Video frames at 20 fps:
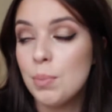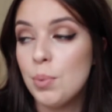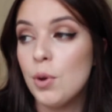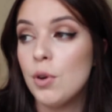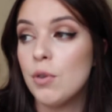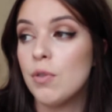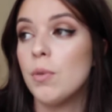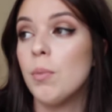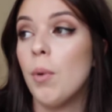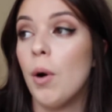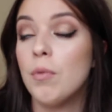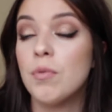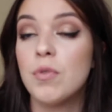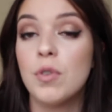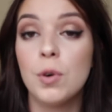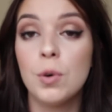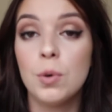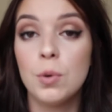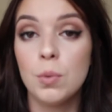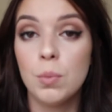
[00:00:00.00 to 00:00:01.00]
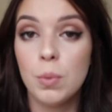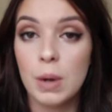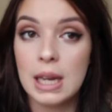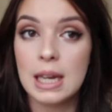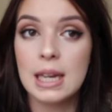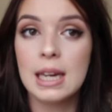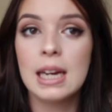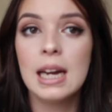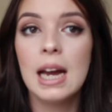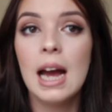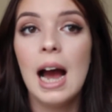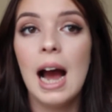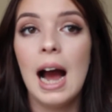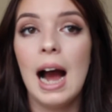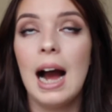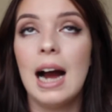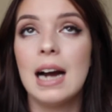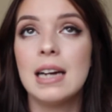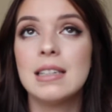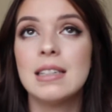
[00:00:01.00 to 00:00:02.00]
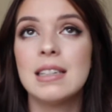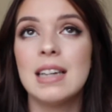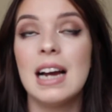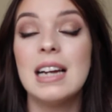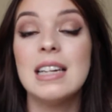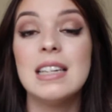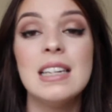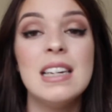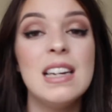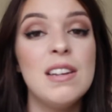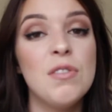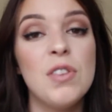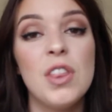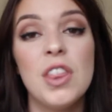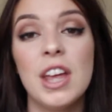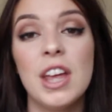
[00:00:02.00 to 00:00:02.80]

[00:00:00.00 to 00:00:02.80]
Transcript: perfume on for a whole week. And I didn't even